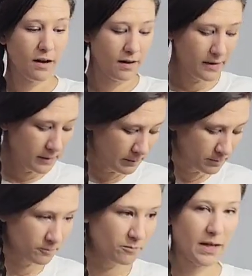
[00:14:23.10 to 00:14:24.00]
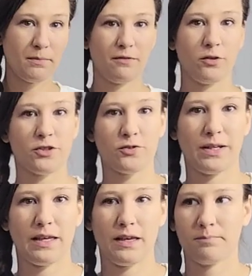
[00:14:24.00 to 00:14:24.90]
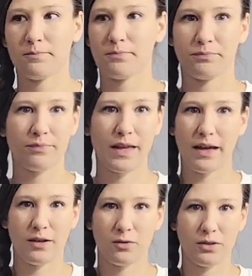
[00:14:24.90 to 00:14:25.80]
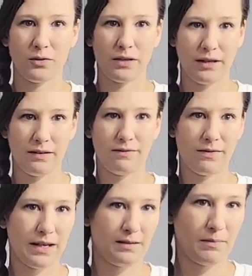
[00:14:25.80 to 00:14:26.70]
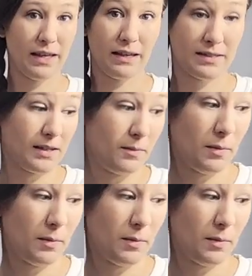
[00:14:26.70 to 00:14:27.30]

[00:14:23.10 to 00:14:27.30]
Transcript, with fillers: um, and my creaky. I don't know if that mic is gonna